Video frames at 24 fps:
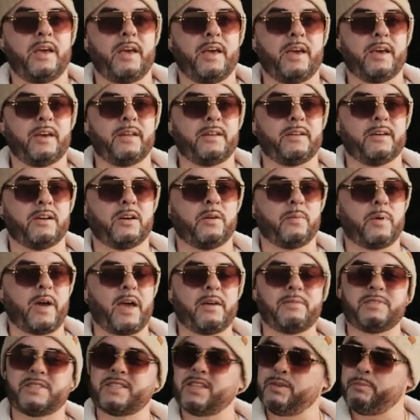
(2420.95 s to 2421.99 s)
And I
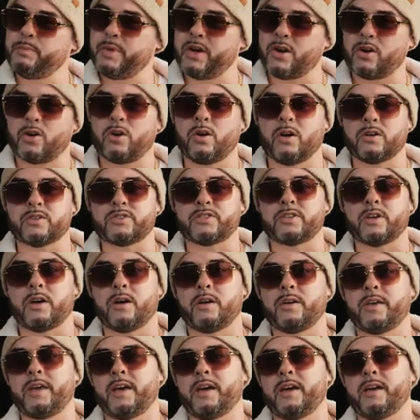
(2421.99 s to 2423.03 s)
haven't seen Better Call
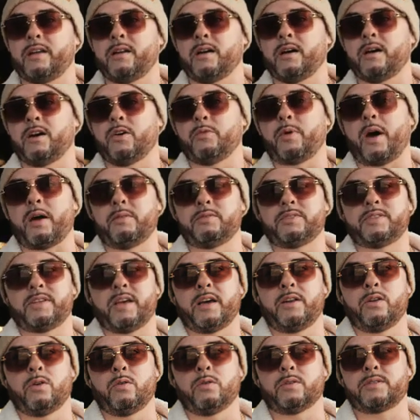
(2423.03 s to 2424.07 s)
Saul yet.
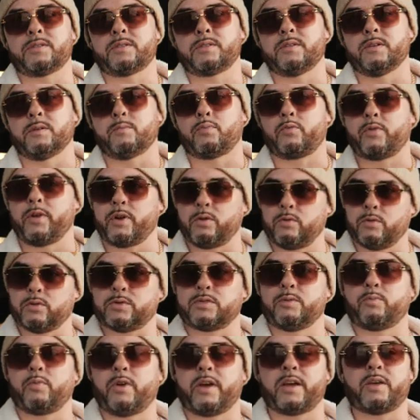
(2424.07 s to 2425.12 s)
Obviously, I know it's the
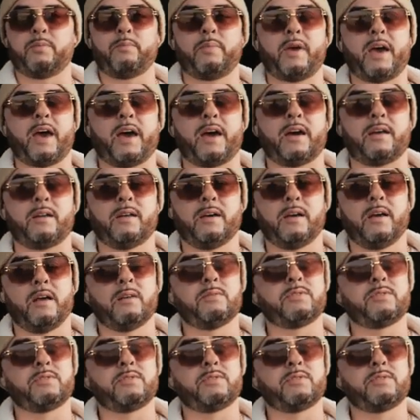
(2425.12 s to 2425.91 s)
prequel to Breaking Bad.